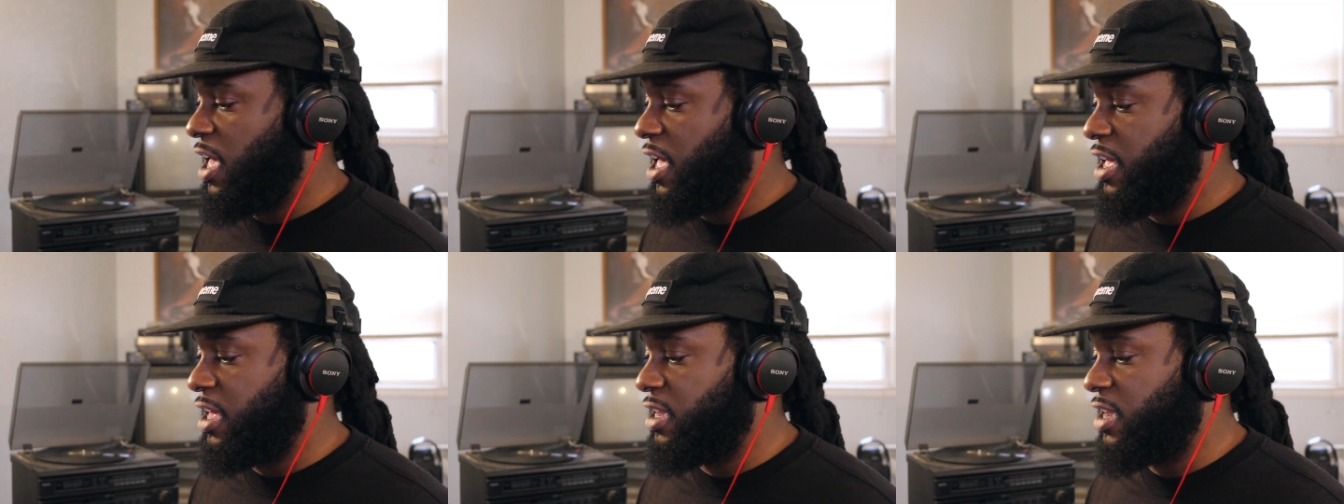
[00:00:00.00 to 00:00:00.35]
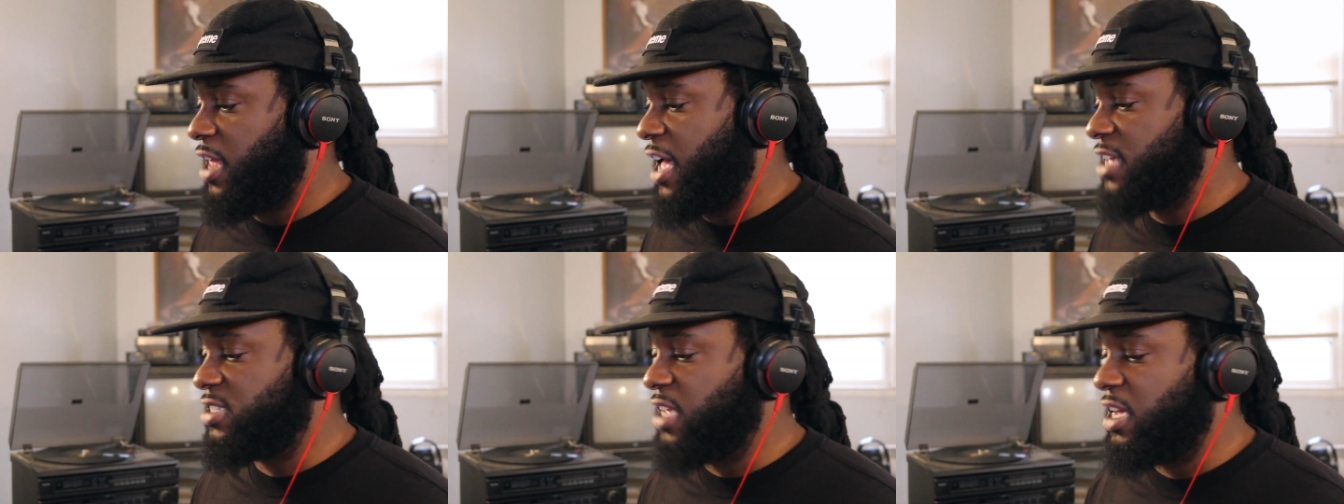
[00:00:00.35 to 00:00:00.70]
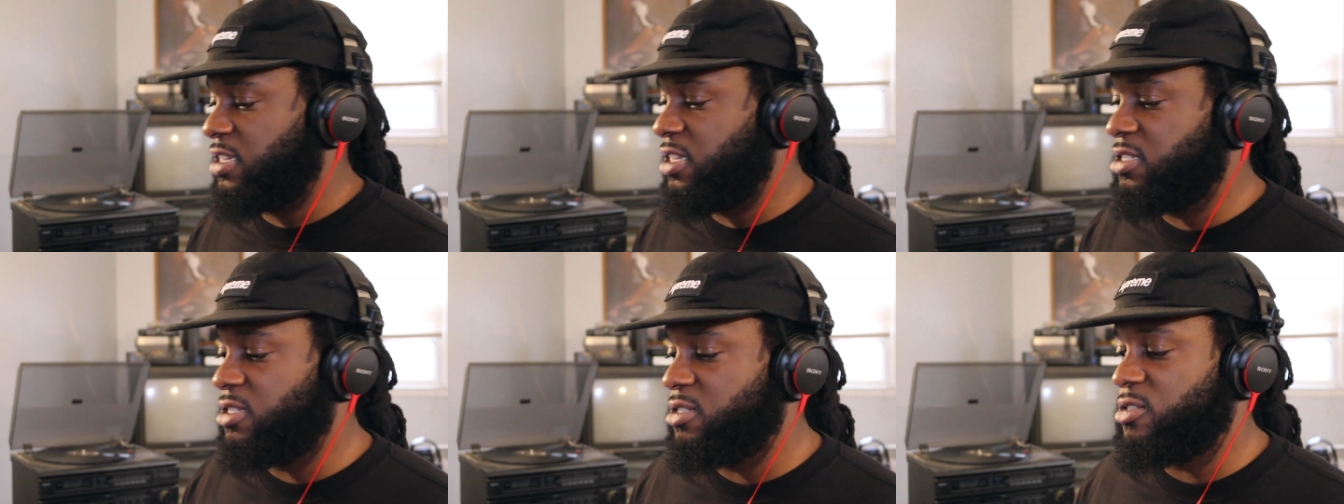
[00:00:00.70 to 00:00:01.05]
And as
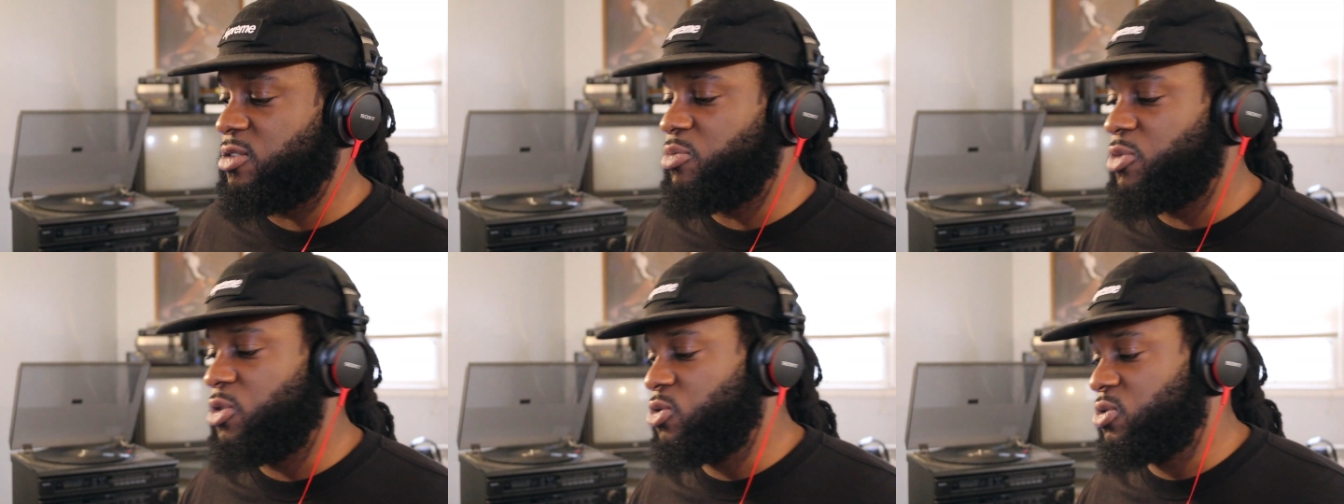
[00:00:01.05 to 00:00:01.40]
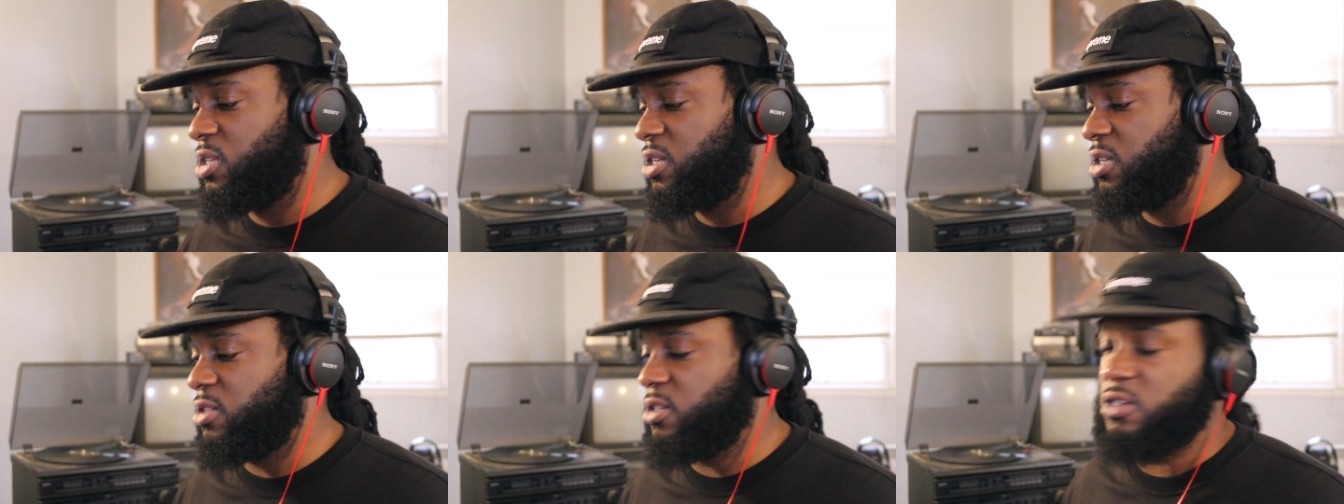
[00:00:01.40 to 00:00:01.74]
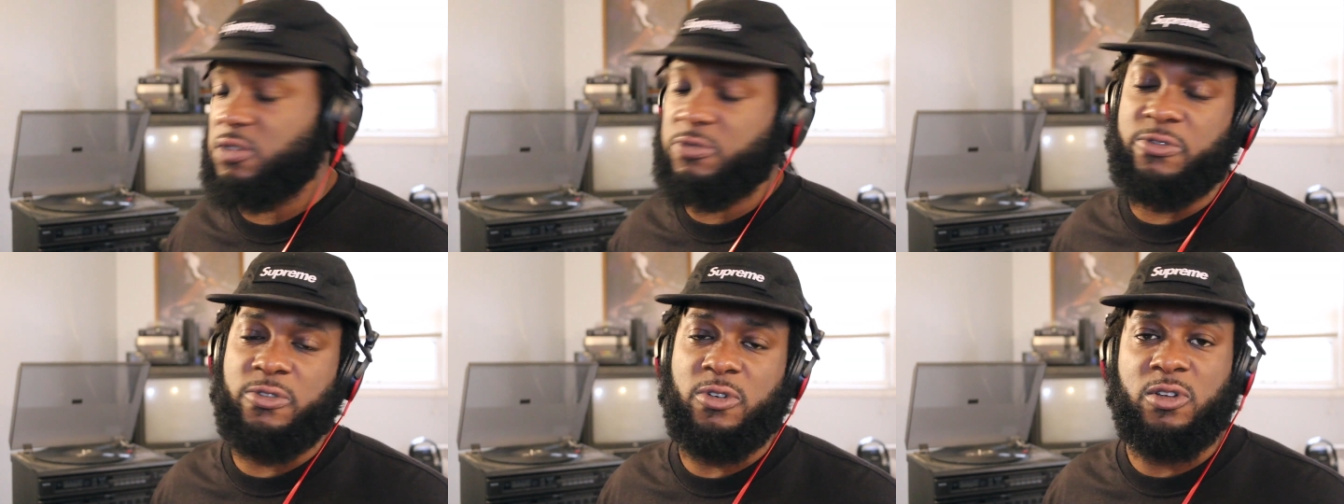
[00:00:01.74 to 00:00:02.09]
I listened to music,
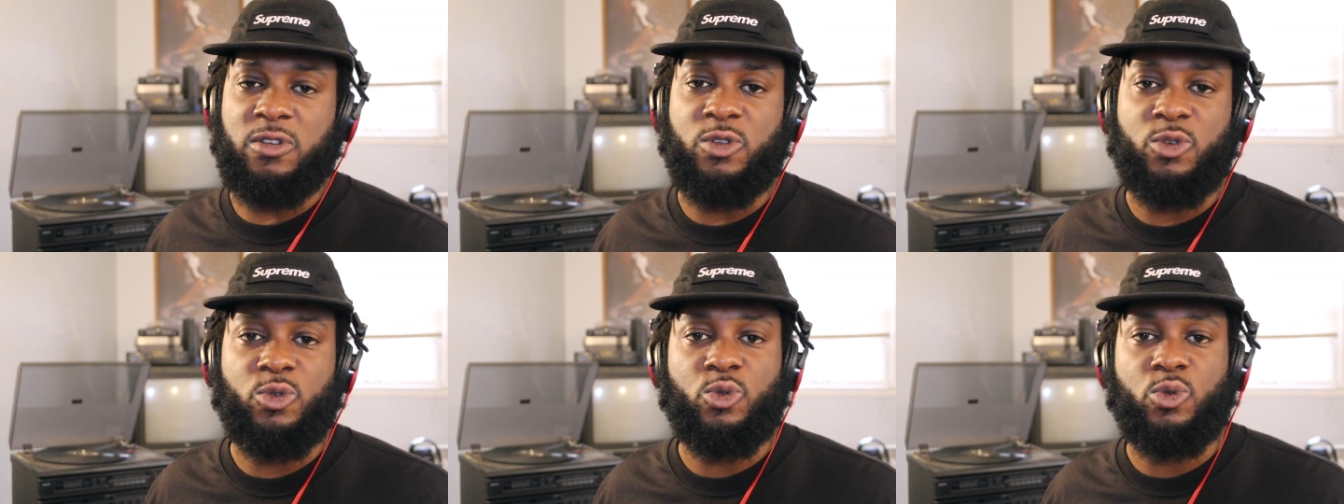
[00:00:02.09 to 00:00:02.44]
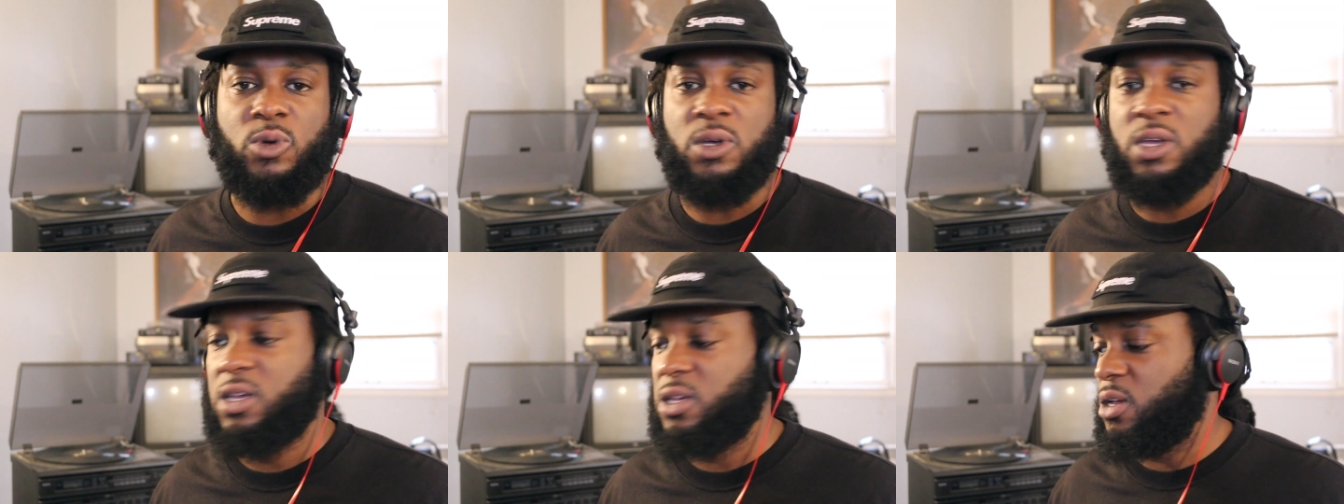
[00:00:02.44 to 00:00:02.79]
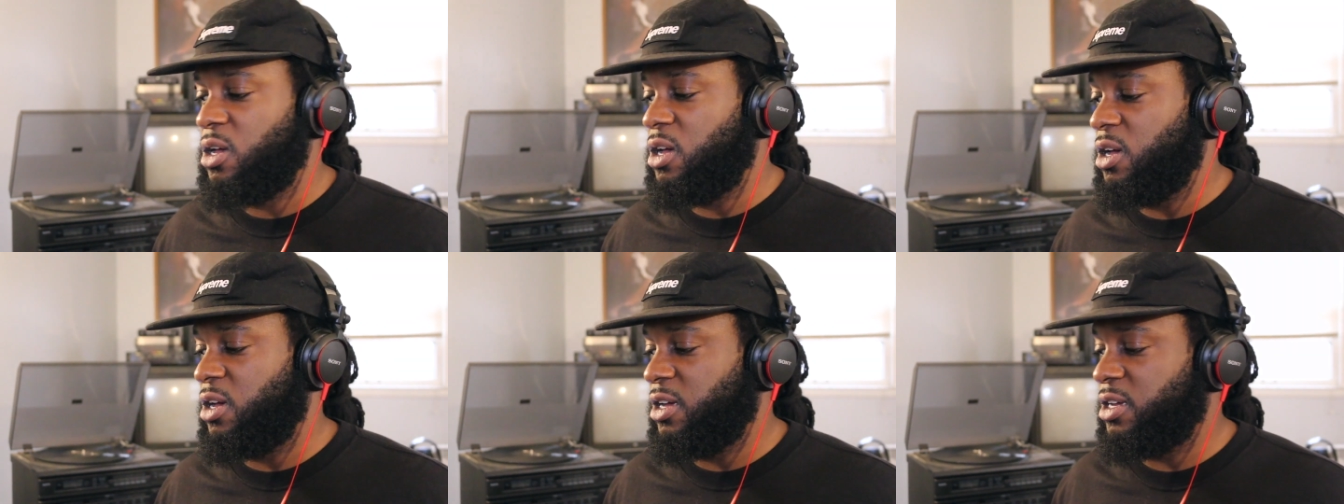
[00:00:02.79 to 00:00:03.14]
looking for a new
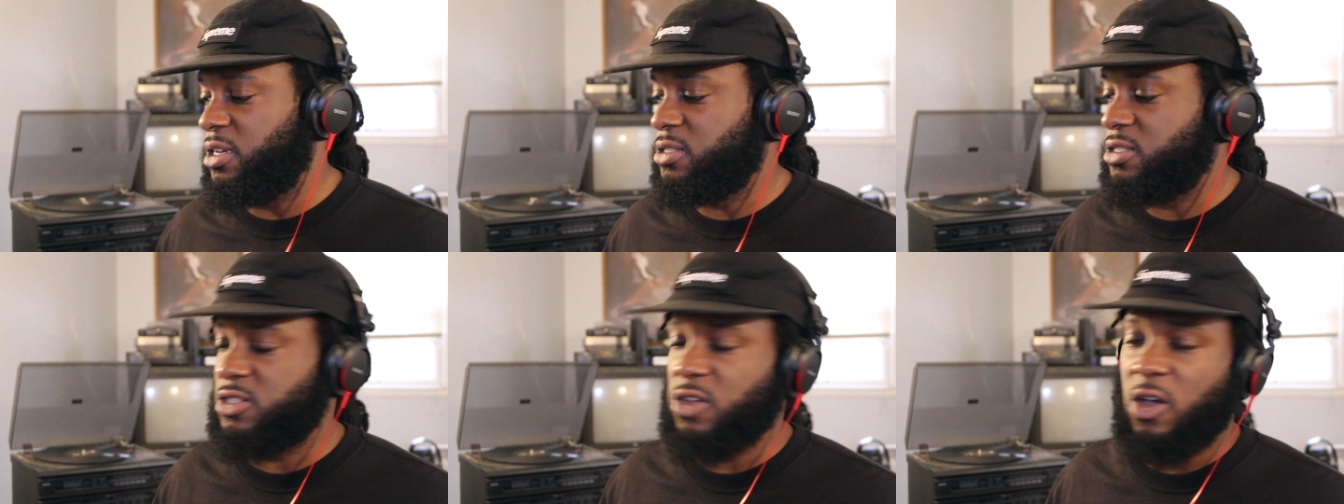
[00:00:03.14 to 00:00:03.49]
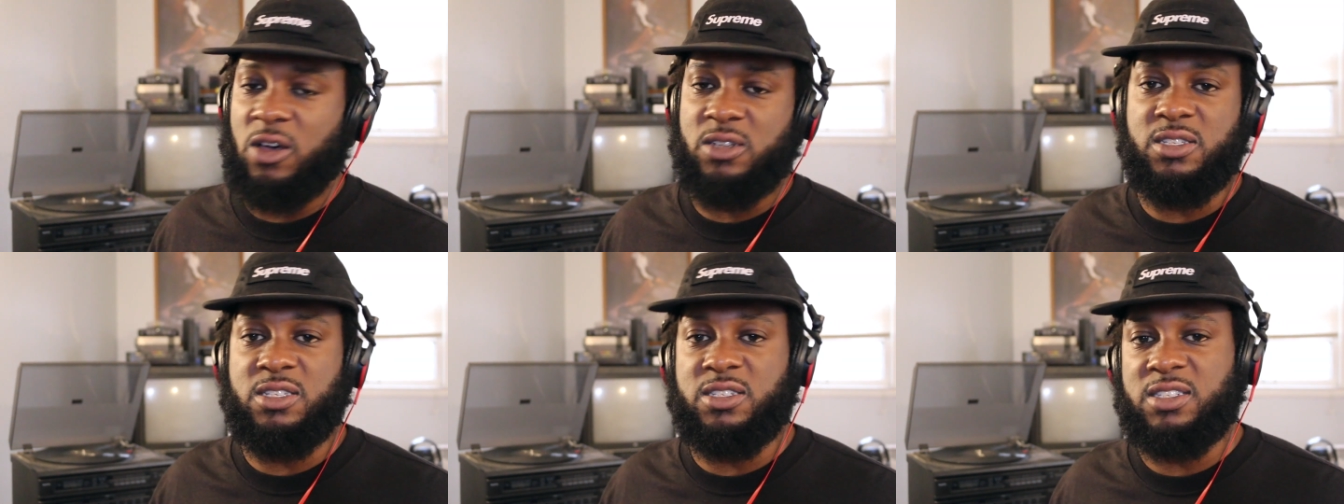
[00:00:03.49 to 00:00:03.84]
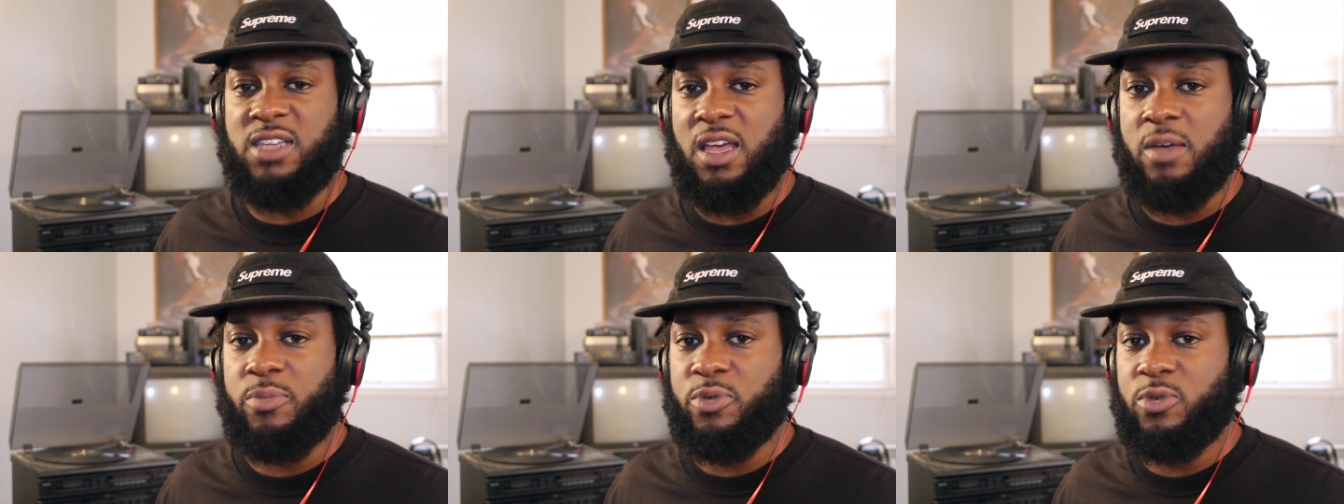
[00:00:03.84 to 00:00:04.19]
uh, songs to
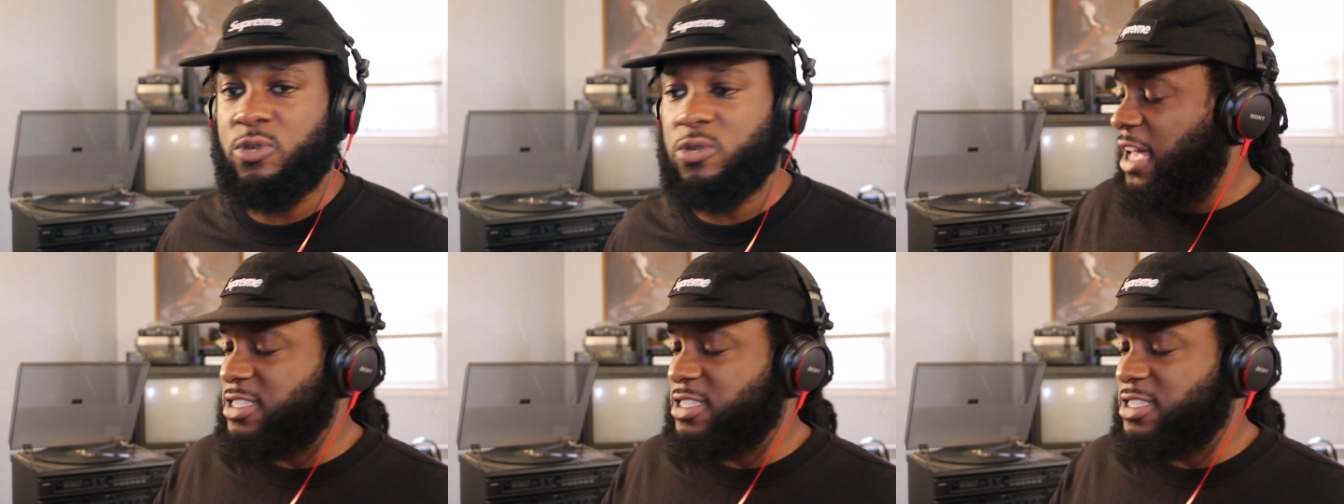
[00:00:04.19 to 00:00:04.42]
sample.